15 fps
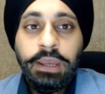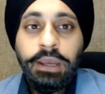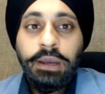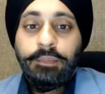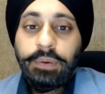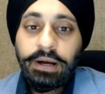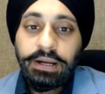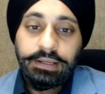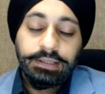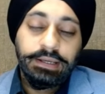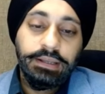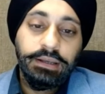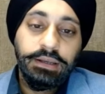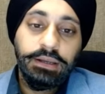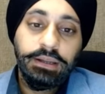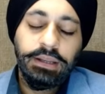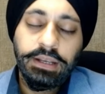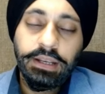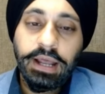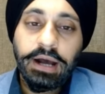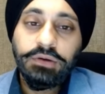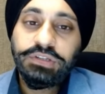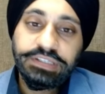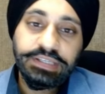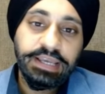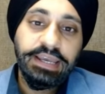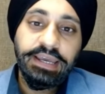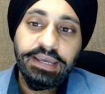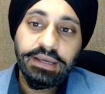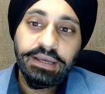But now
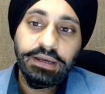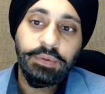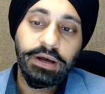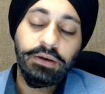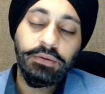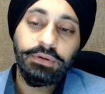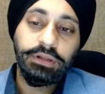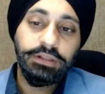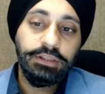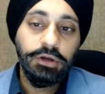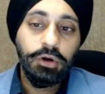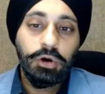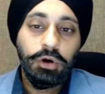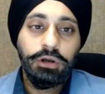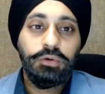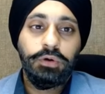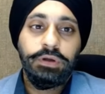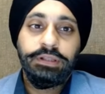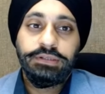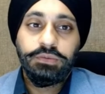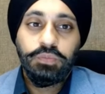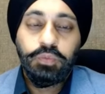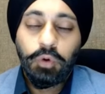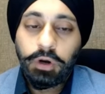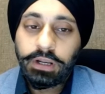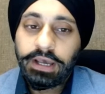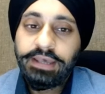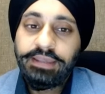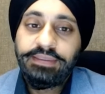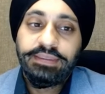saying about the altcoins, what
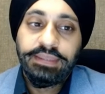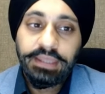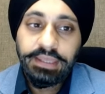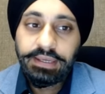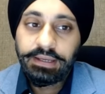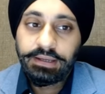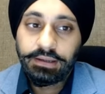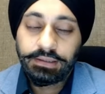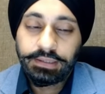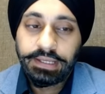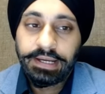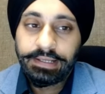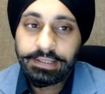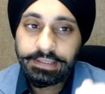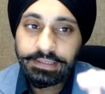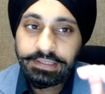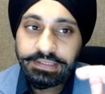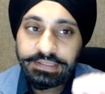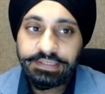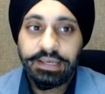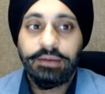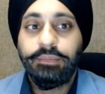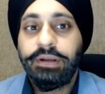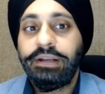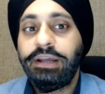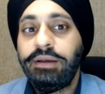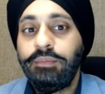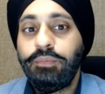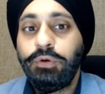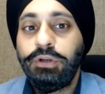I think that the segment
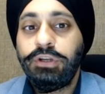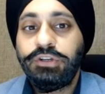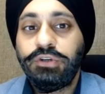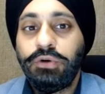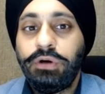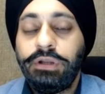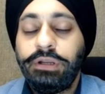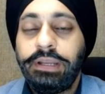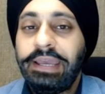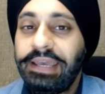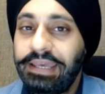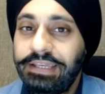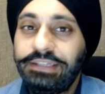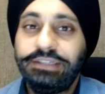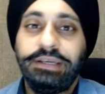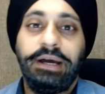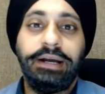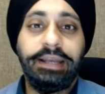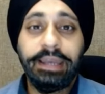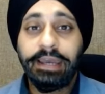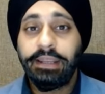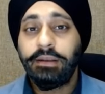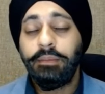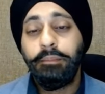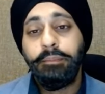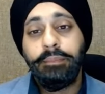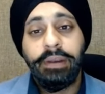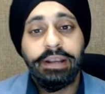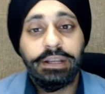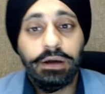I'm bullish on is again
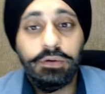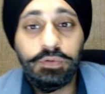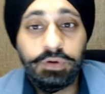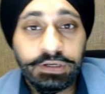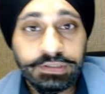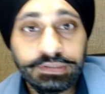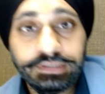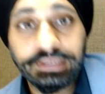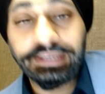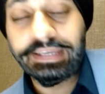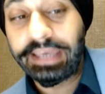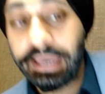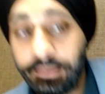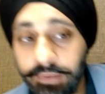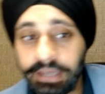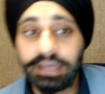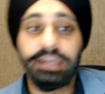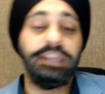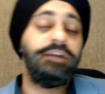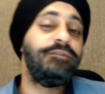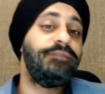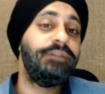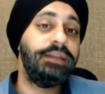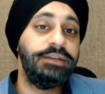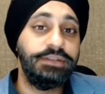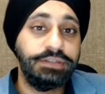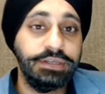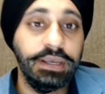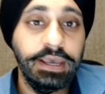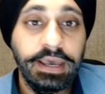metaverse gaming
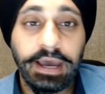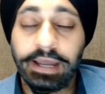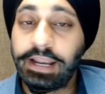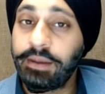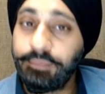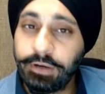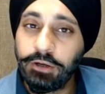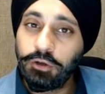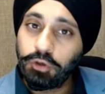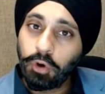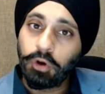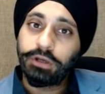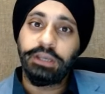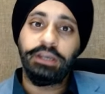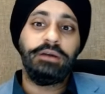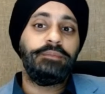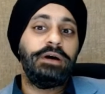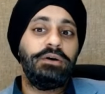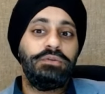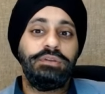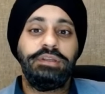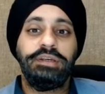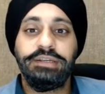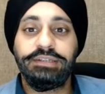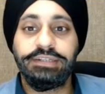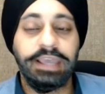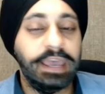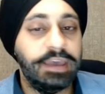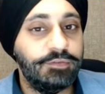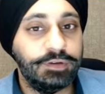NFTs, and I've been talking about this
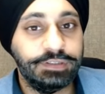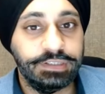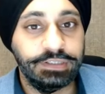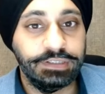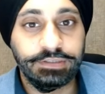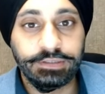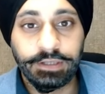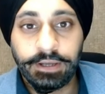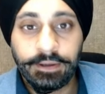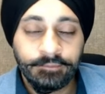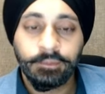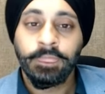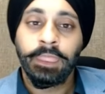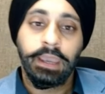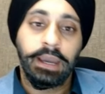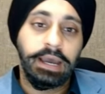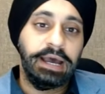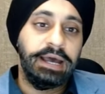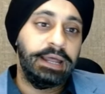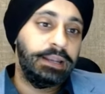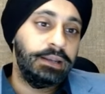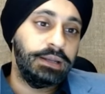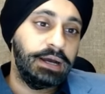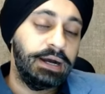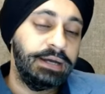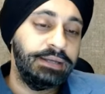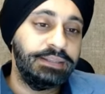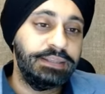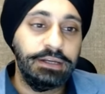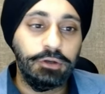ever since. And I
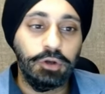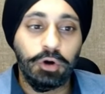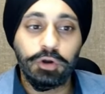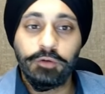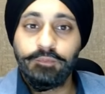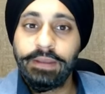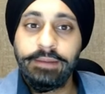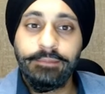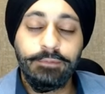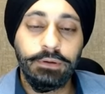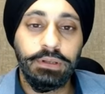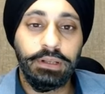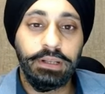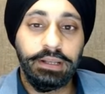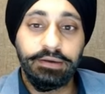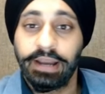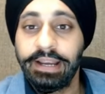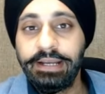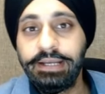think a lot of people right